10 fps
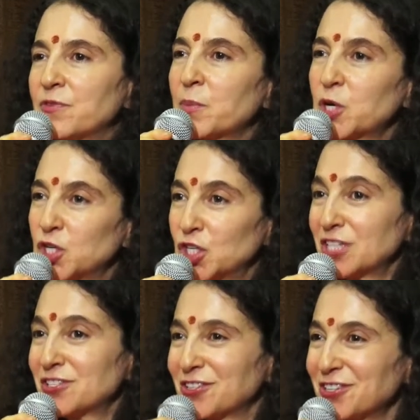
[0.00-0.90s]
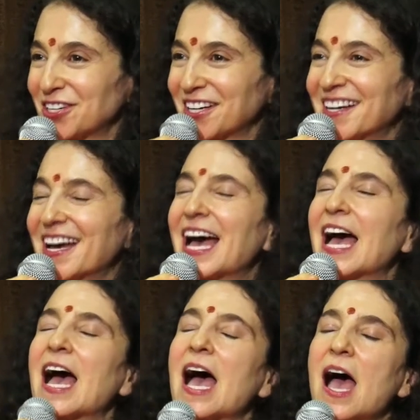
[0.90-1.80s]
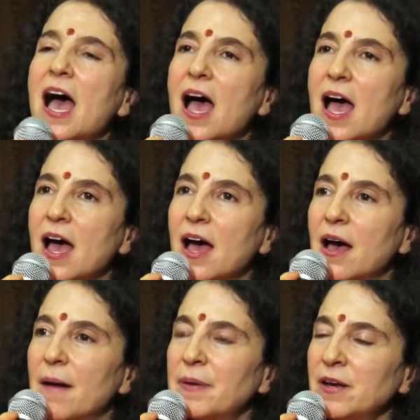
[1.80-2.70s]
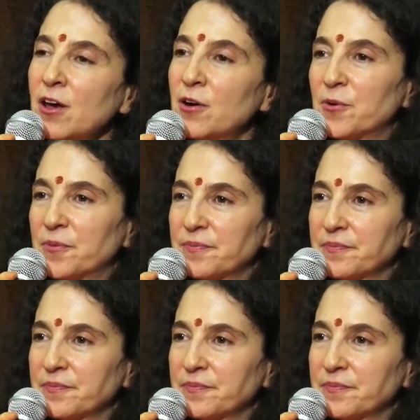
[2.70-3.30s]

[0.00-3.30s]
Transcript: if I'm a cook, is to cook. But no,